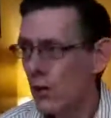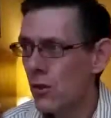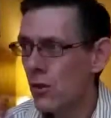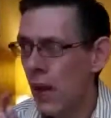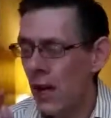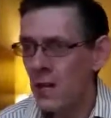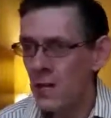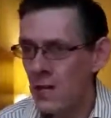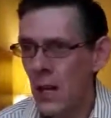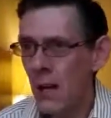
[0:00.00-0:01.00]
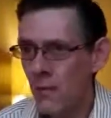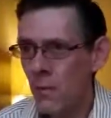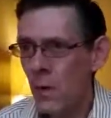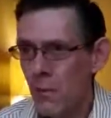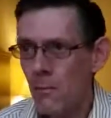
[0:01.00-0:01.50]
to
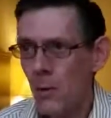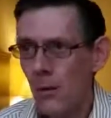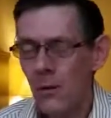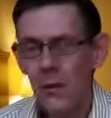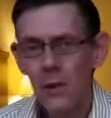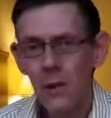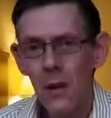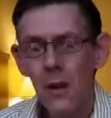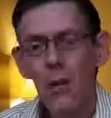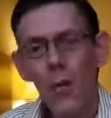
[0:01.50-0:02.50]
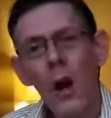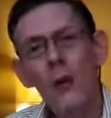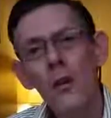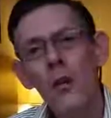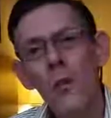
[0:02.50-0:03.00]
unsaved people, why
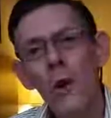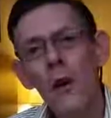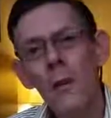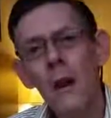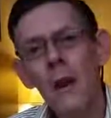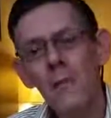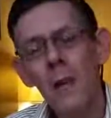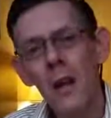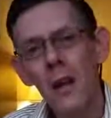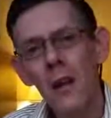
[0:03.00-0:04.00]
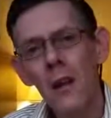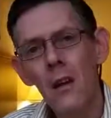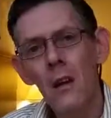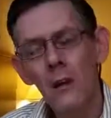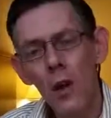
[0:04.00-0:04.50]
do you worry about money?
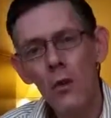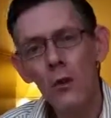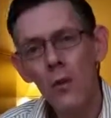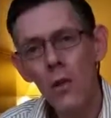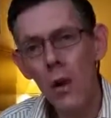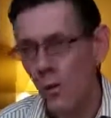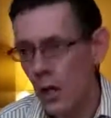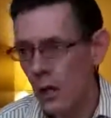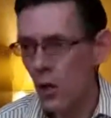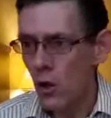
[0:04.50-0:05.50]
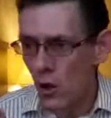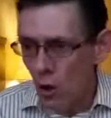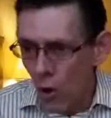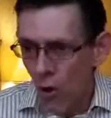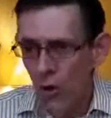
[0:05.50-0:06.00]
Don't you know that
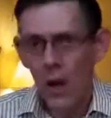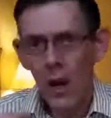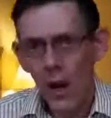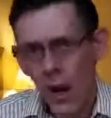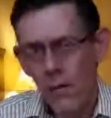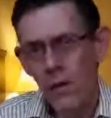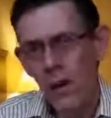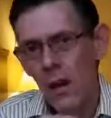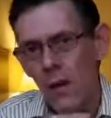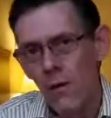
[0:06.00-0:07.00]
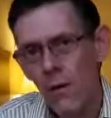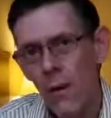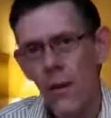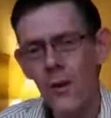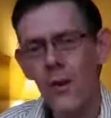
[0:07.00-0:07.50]
your heavenly
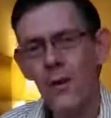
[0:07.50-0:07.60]
Father?